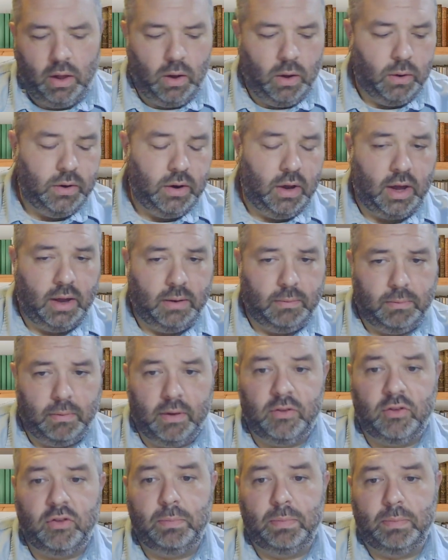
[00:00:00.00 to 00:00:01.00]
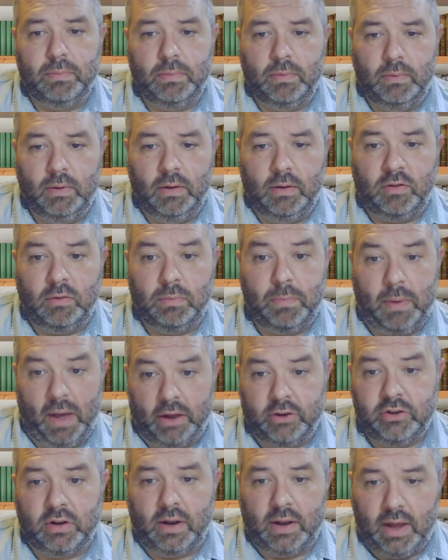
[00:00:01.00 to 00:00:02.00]
ODOT
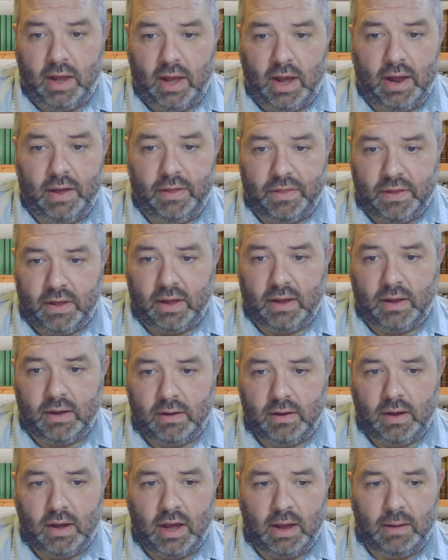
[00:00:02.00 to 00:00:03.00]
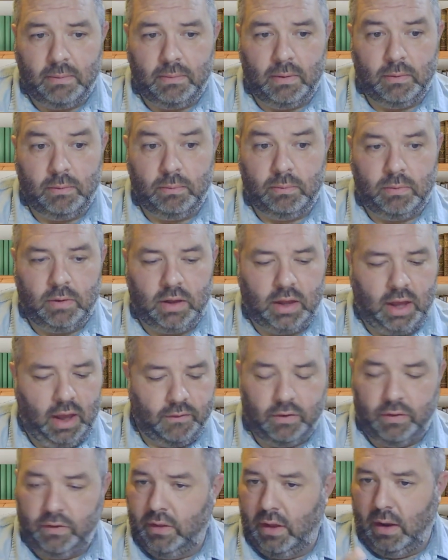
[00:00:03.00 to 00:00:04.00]
especially, I think,
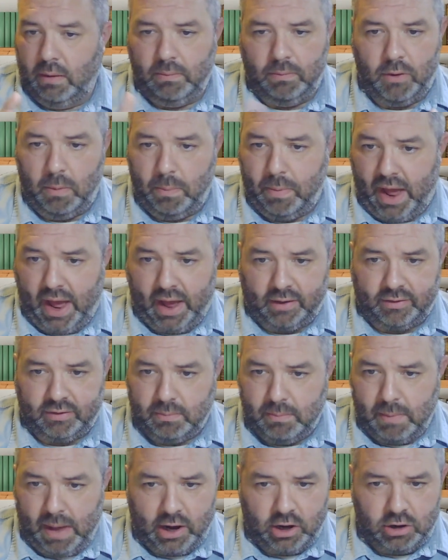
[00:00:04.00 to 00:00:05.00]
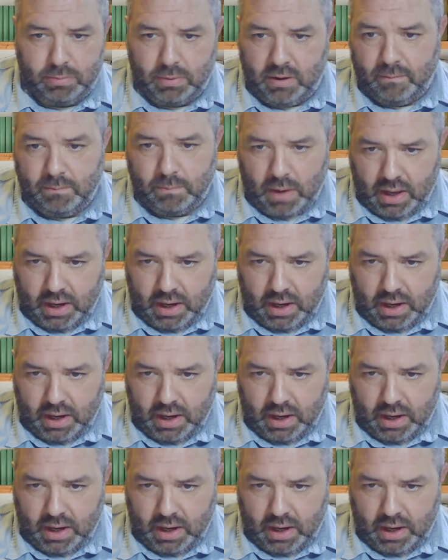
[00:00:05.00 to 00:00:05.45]
given their past management of money,